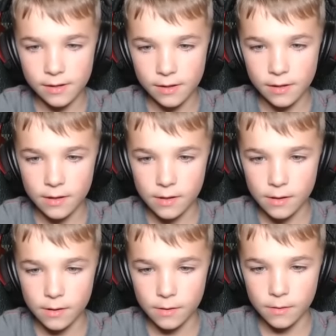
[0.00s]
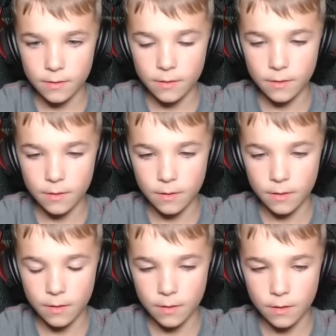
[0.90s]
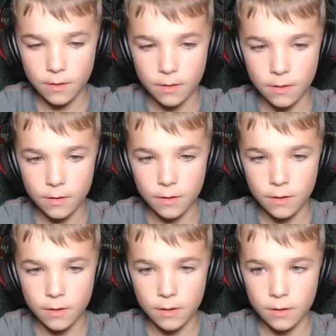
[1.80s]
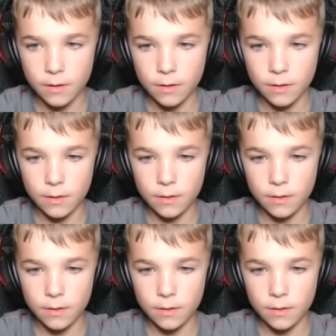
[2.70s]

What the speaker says: (silence)